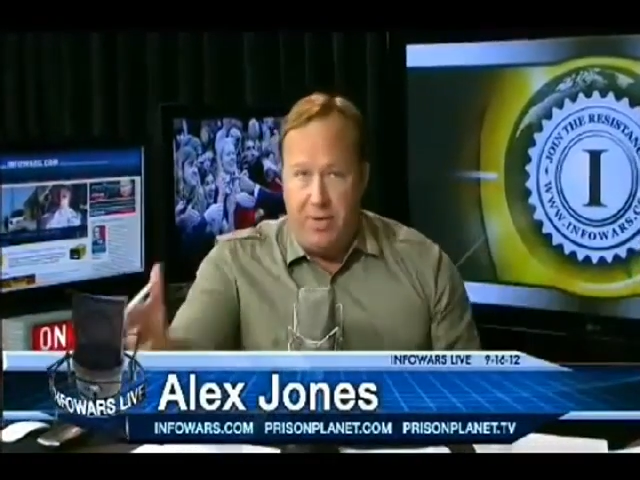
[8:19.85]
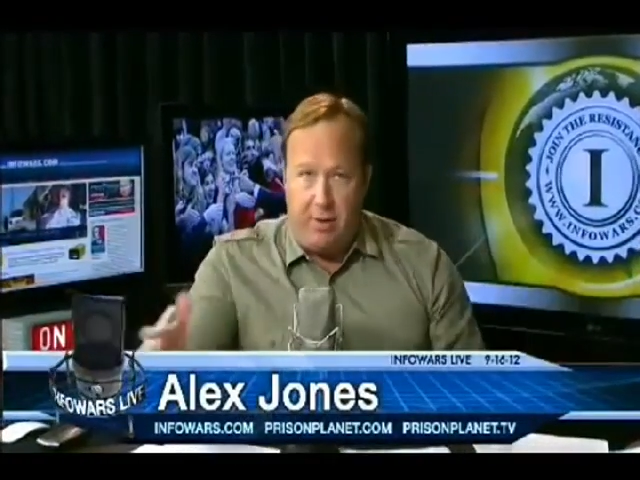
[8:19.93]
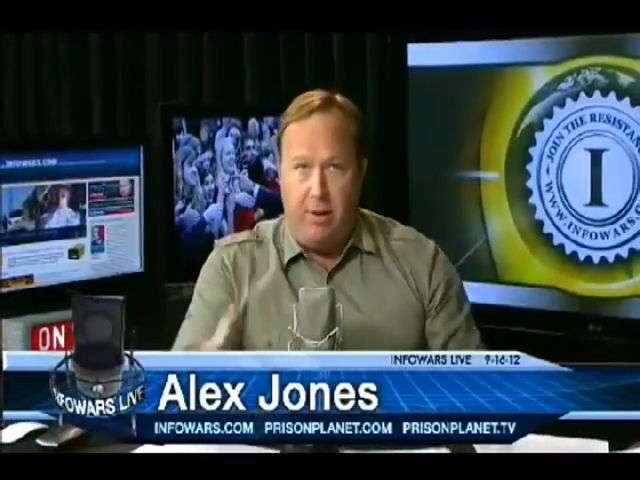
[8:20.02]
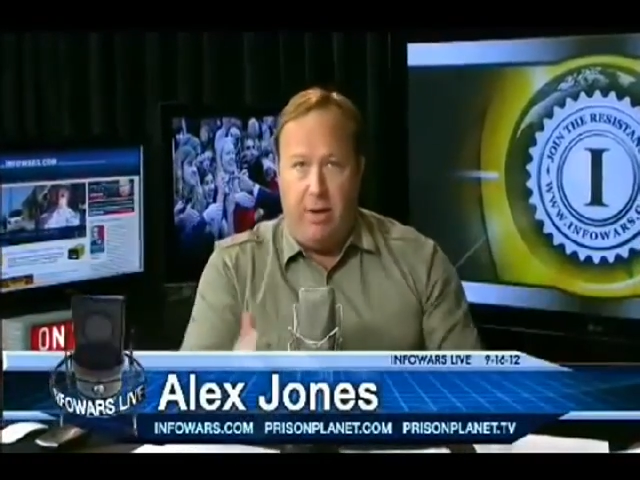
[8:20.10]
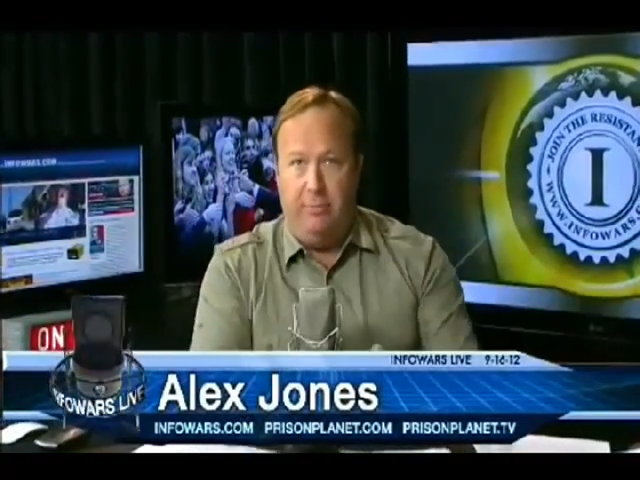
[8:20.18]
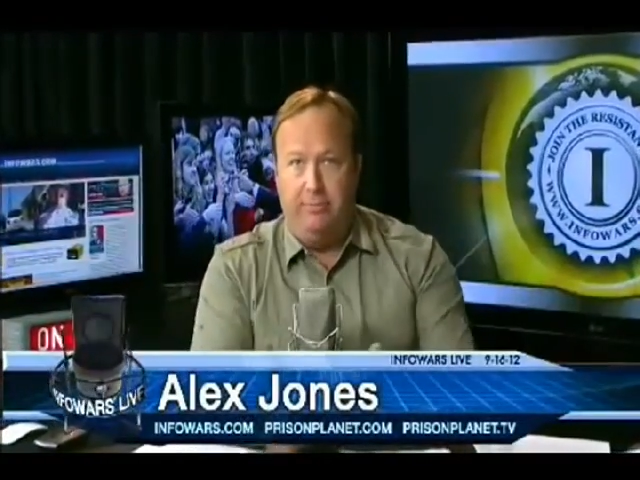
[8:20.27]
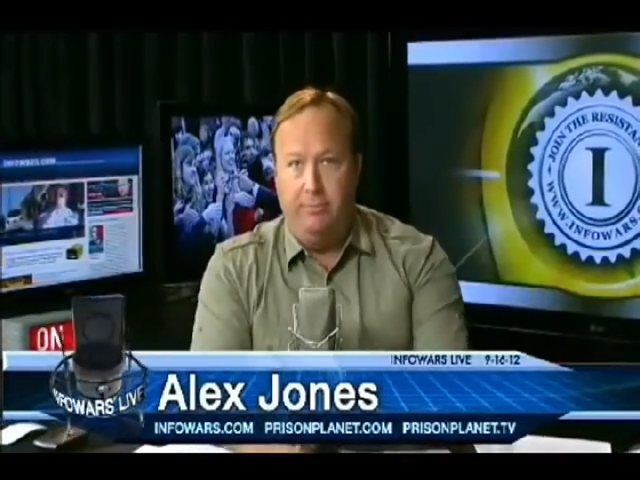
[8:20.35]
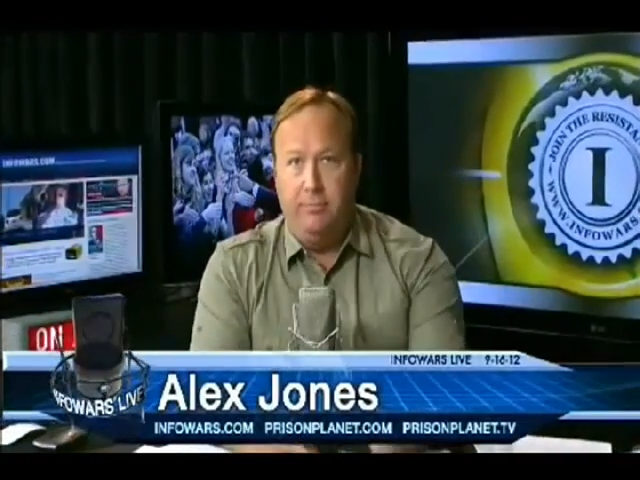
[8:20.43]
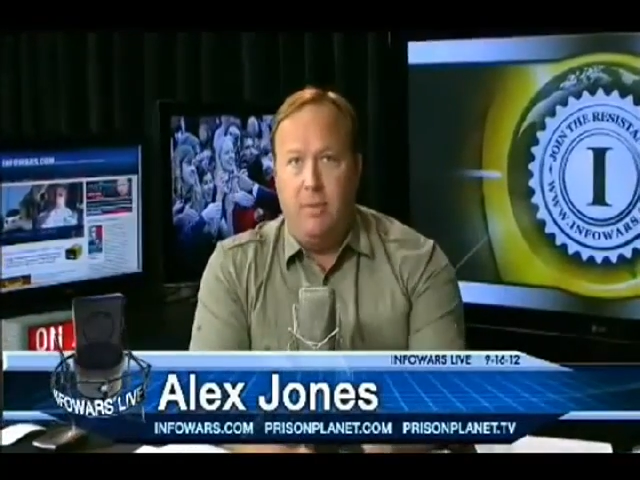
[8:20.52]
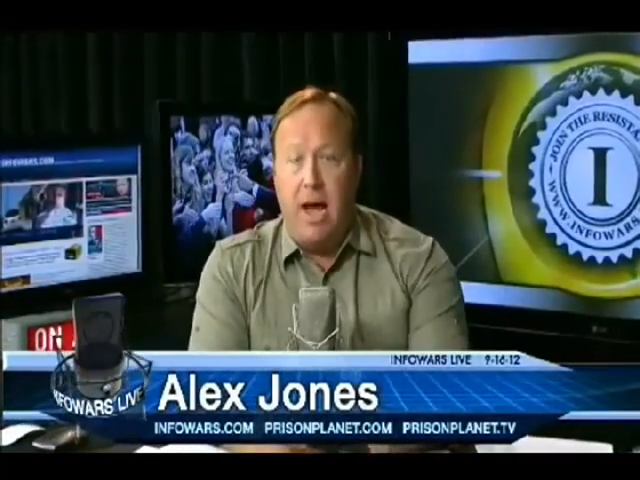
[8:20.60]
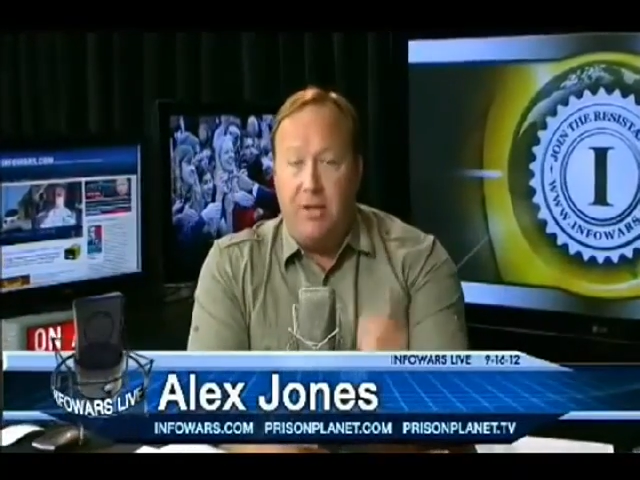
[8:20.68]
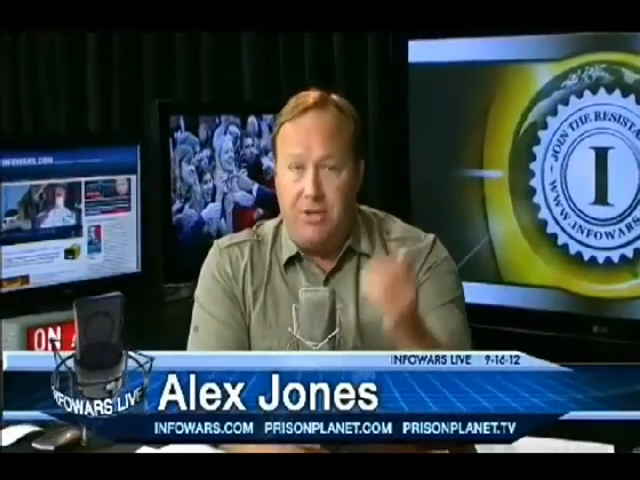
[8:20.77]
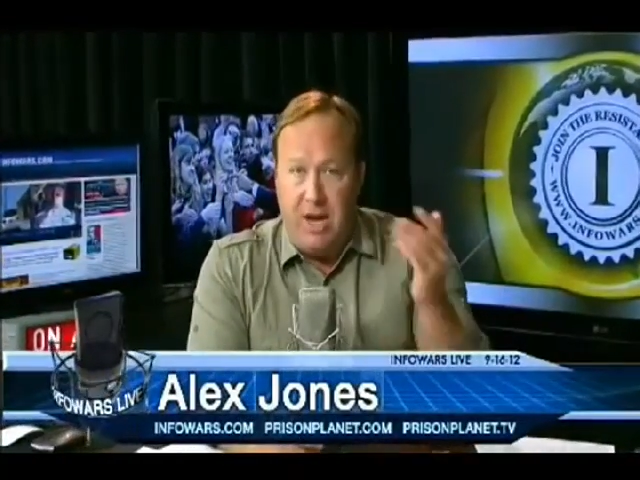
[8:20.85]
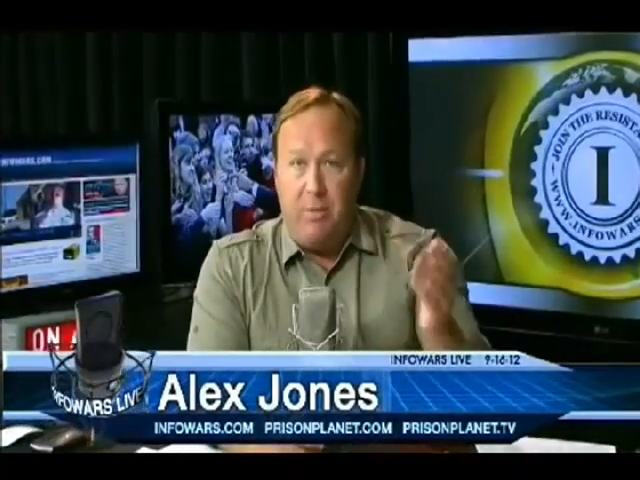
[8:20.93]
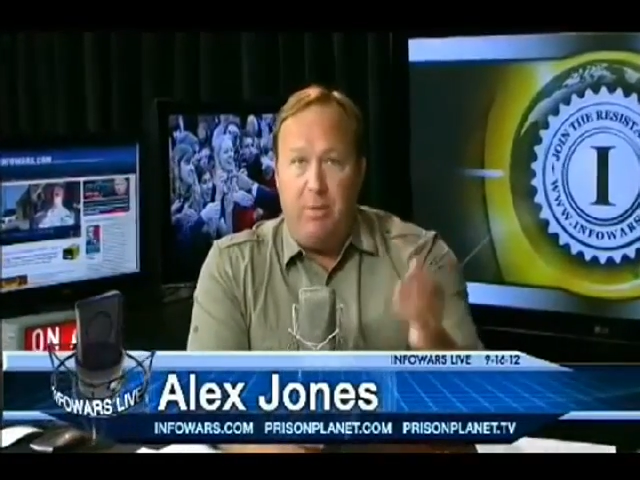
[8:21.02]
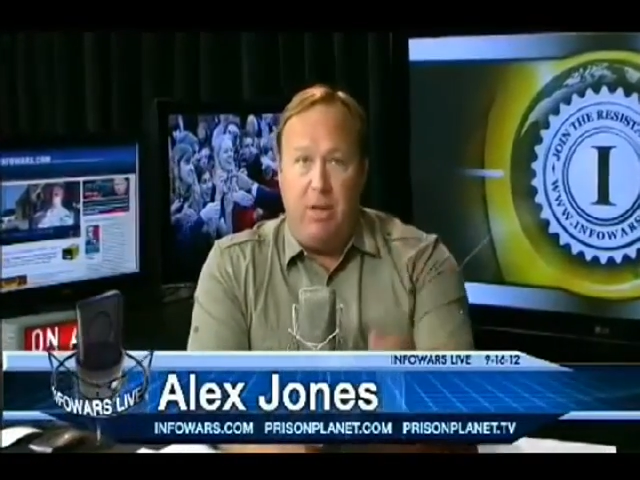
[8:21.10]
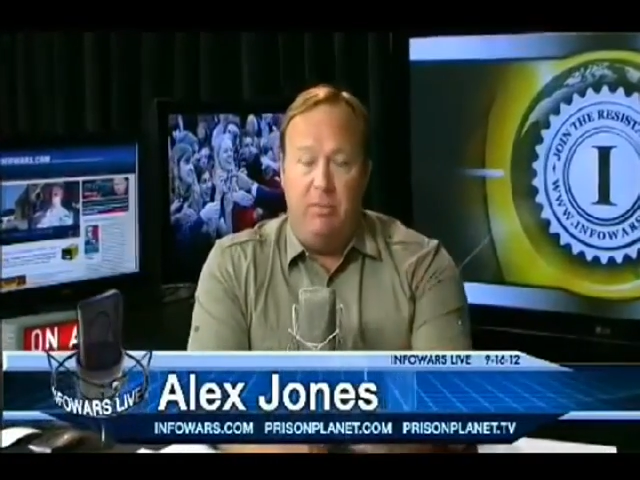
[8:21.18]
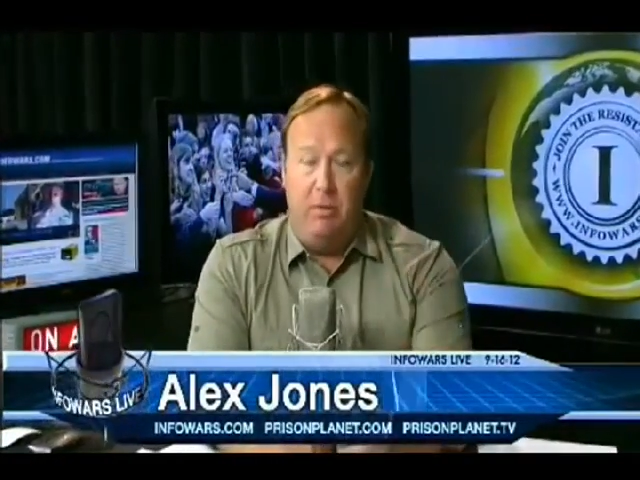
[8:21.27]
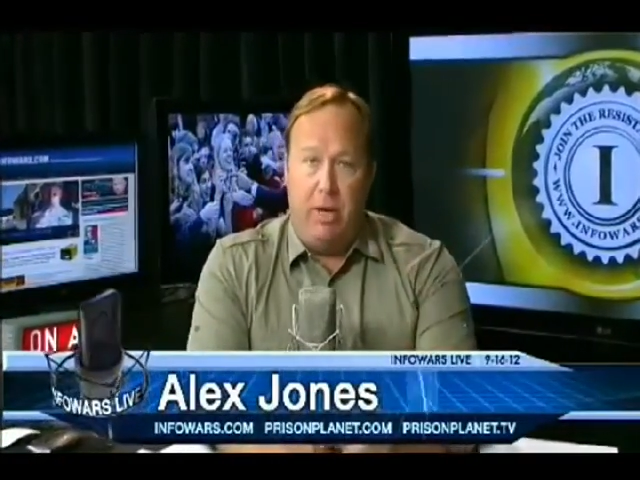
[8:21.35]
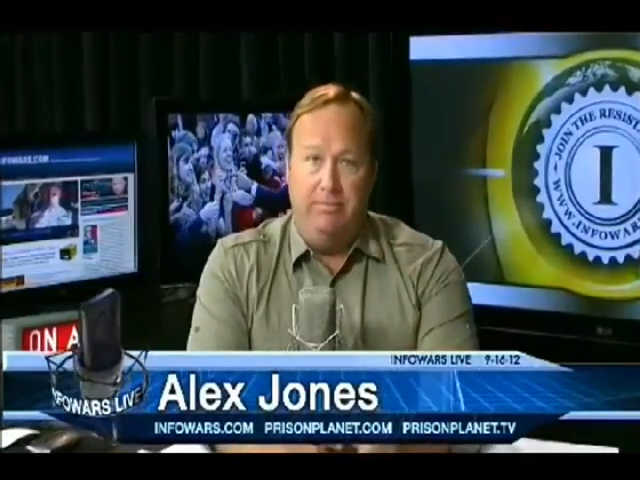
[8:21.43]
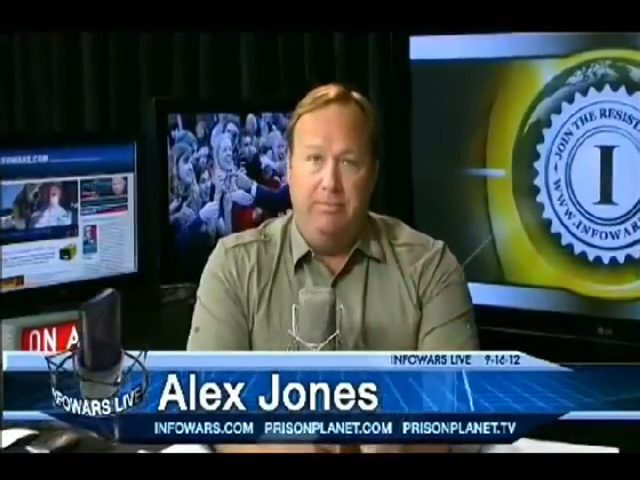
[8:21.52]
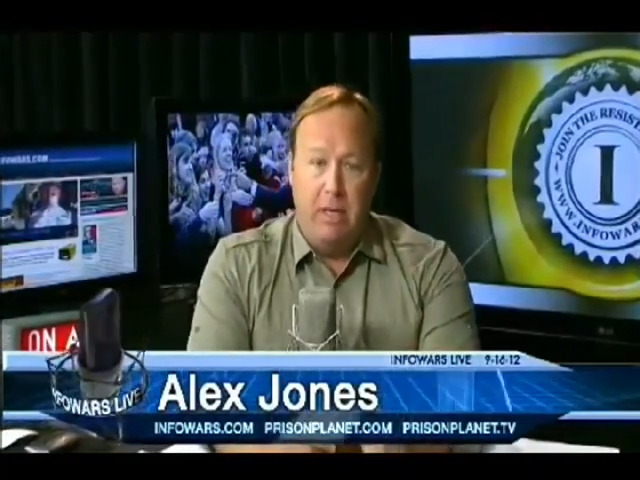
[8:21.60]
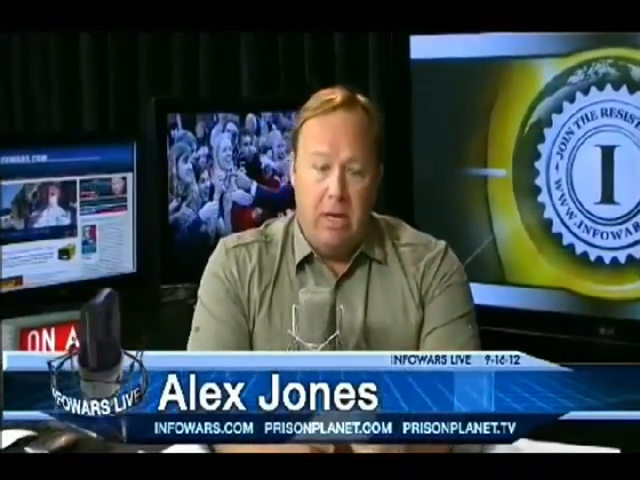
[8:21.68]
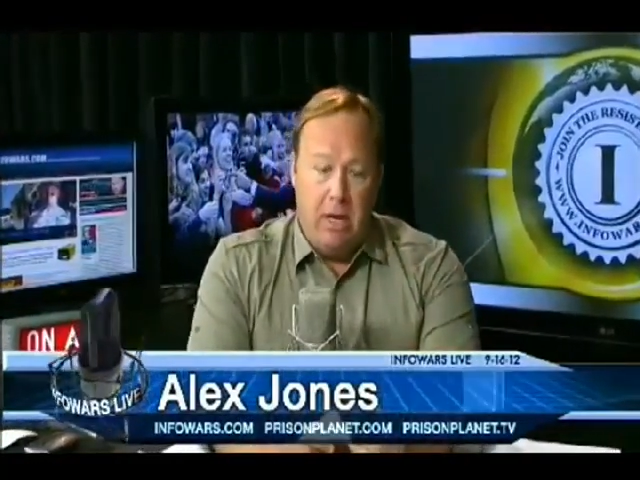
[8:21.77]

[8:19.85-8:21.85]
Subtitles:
tyranny. I stand with liberty.